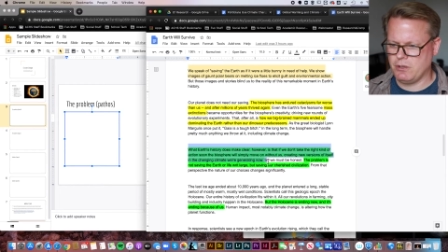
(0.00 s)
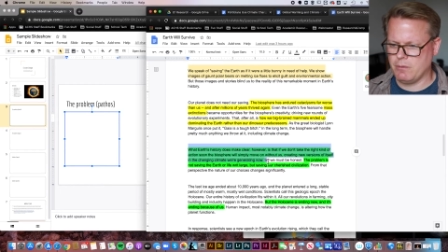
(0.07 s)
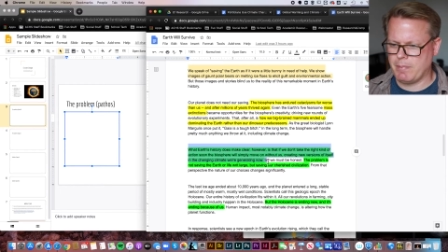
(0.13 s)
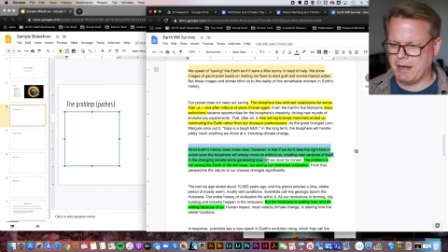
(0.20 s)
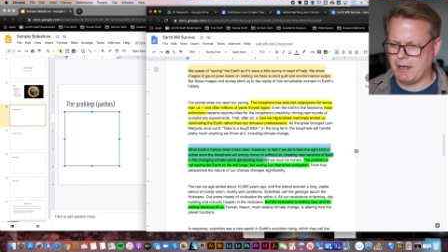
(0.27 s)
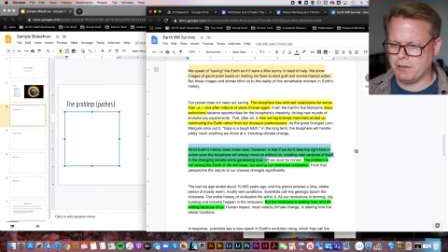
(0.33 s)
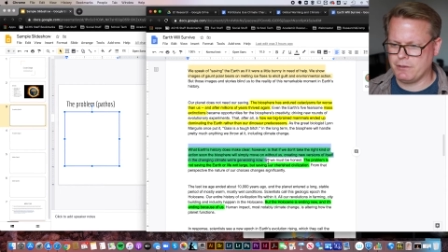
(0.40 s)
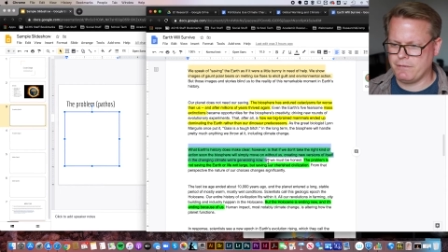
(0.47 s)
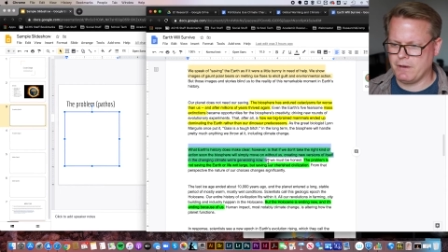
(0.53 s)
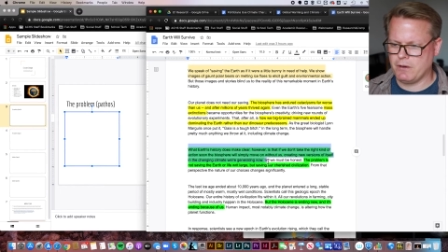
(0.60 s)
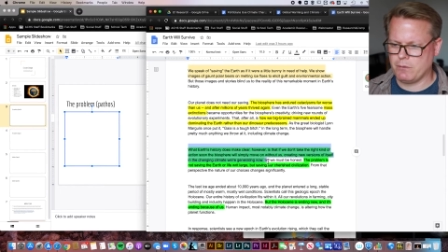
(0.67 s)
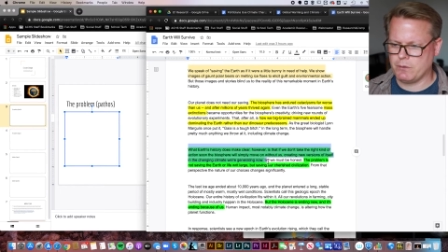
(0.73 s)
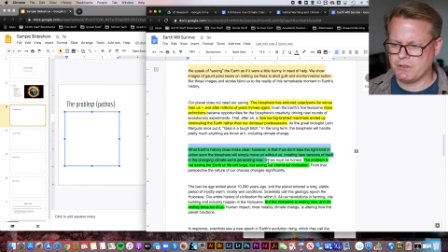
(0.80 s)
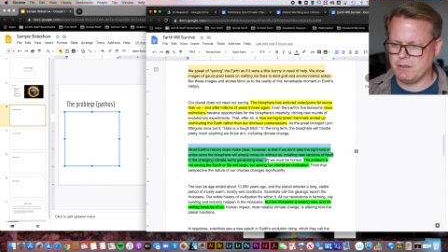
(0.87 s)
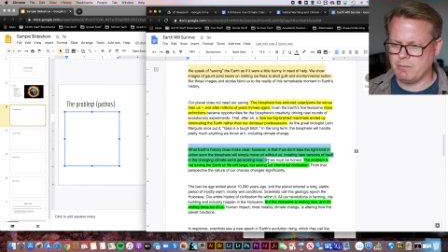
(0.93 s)
the
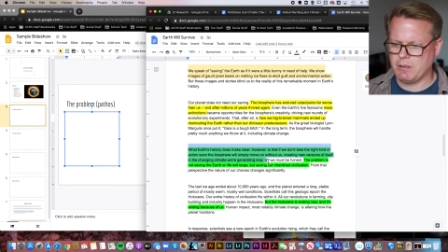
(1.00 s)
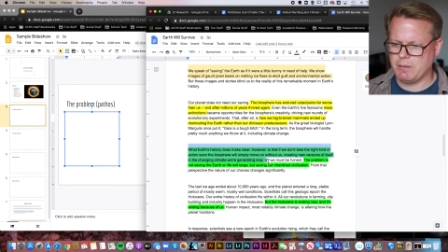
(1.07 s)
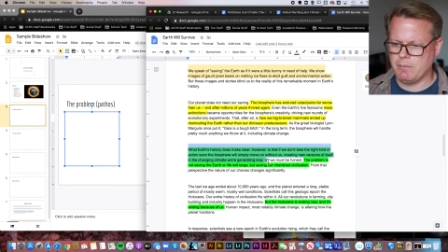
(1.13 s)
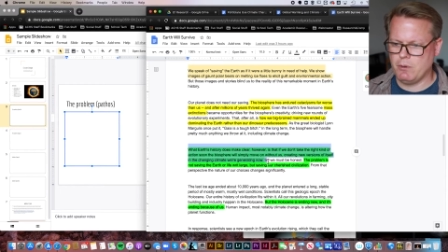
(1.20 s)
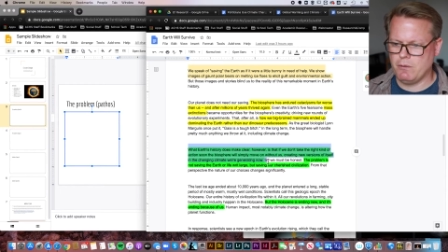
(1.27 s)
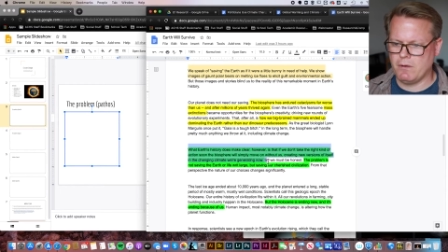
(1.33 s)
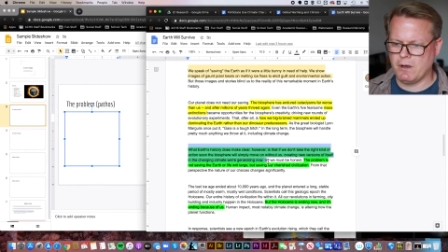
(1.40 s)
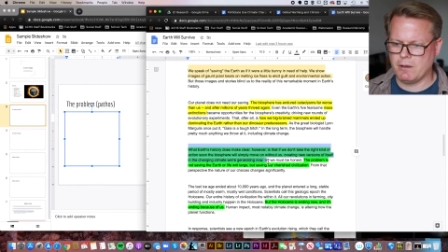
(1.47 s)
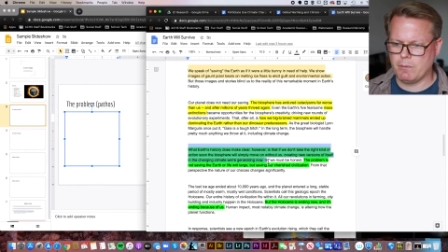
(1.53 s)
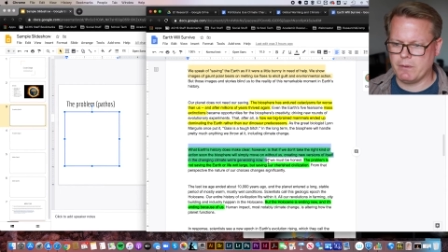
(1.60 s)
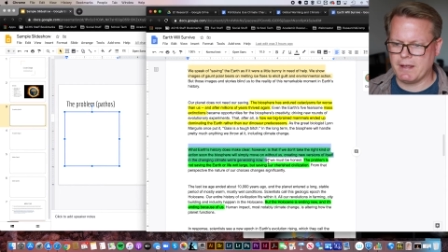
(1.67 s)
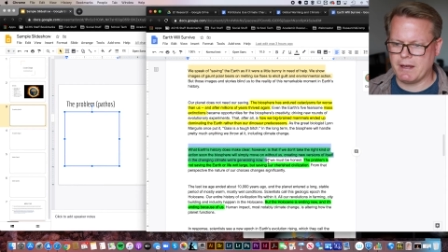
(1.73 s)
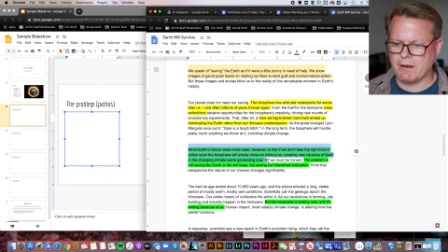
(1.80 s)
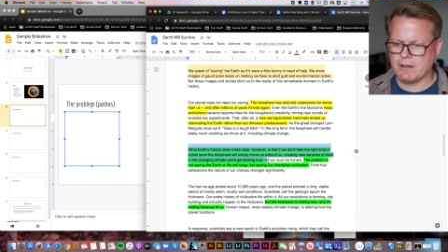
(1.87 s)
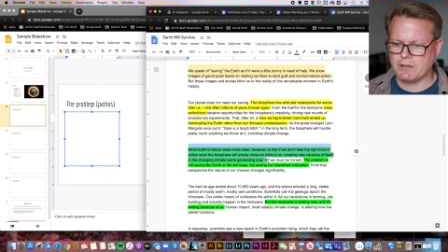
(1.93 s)
biosphere will simply move on
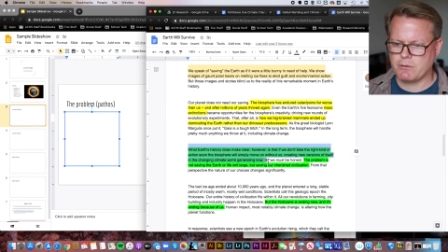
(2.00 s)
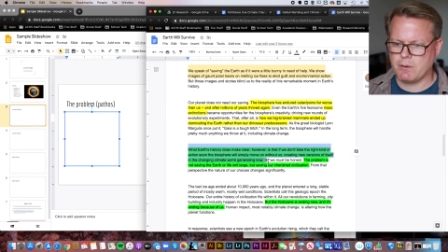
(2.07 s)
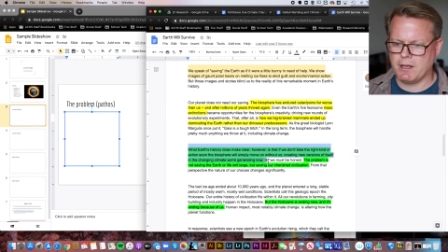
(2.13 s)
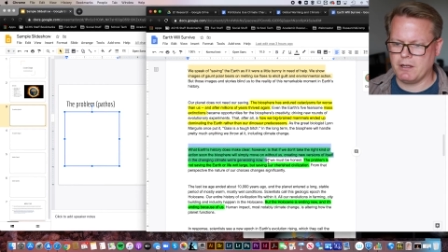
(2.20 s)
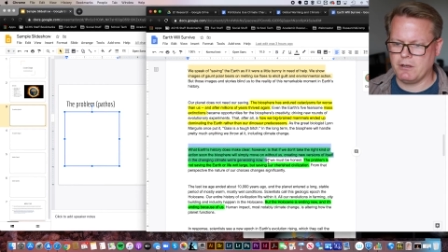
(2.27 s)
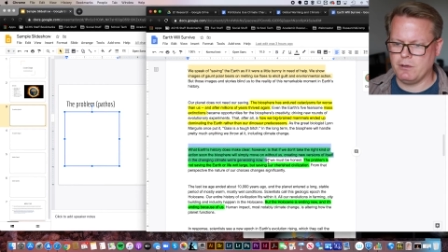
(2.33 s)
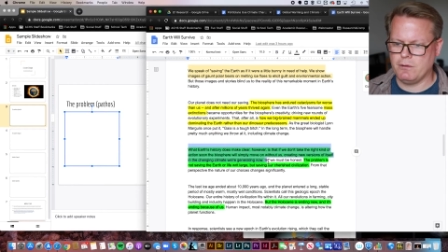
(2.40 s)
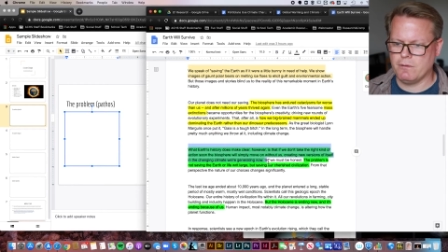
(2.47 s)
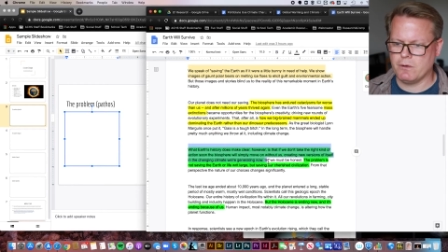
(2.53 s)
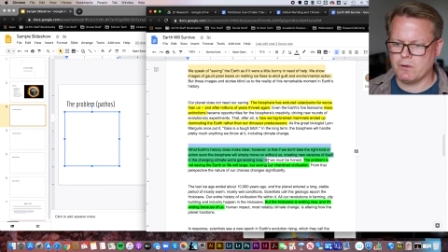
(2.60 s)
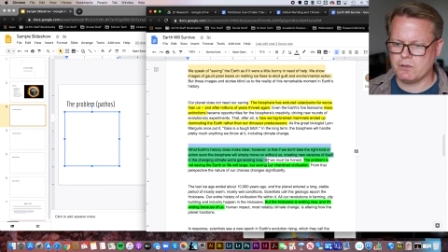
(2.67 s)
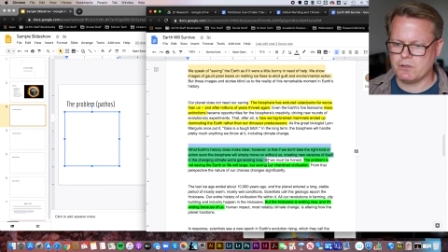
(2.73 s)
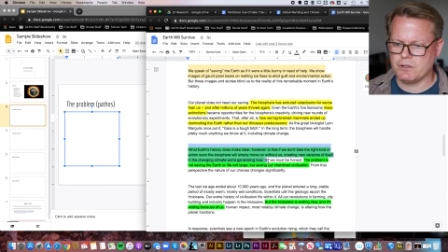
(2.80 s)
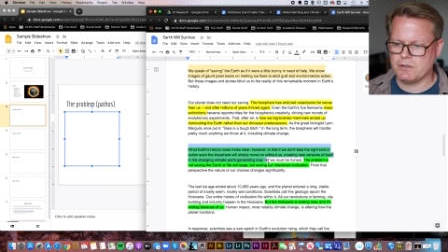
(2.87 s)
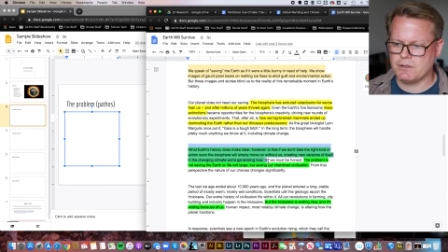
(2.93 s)
without us, creating new
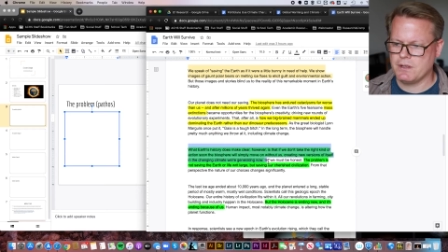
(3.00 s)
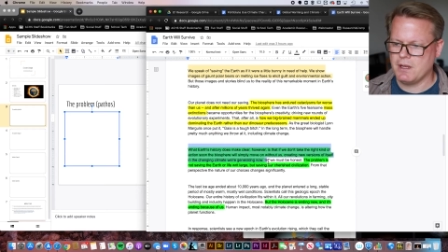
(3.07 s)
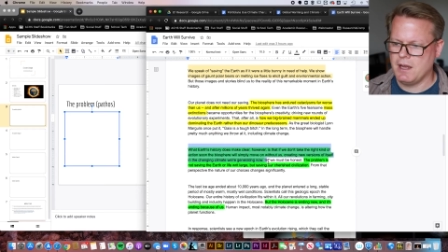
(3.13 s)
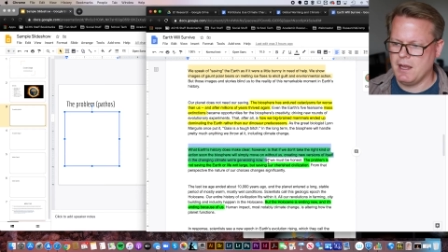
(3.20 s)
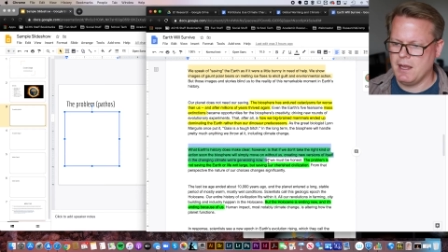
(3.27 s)
versions